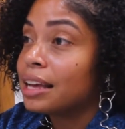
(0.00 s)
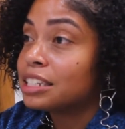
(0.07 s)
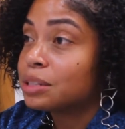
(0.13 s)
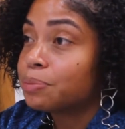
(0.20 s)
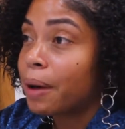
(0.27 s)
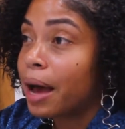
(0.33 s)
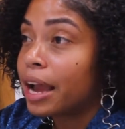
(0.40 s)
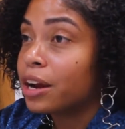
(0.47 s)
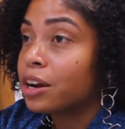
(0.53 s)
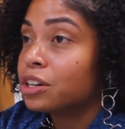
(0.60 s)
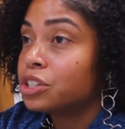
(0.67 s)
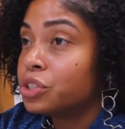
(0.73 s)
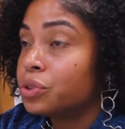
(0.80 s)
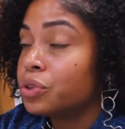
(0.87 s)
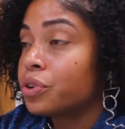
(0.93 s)
aspire
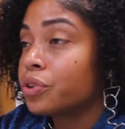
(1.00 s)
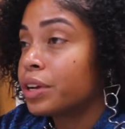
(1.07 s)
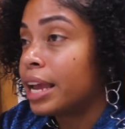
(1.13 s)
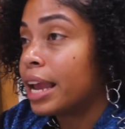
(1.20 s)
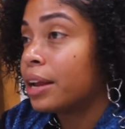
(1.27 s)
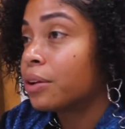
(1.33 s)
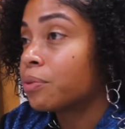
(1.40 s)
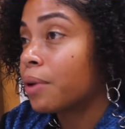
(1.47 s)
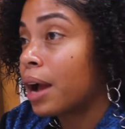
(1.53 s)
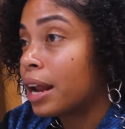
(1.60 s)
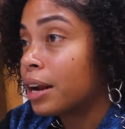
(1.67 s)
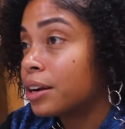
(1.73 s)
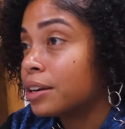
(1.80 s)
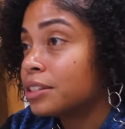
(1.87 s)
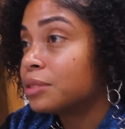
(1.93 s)
to create
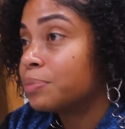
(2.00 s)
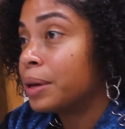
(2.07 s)
writers,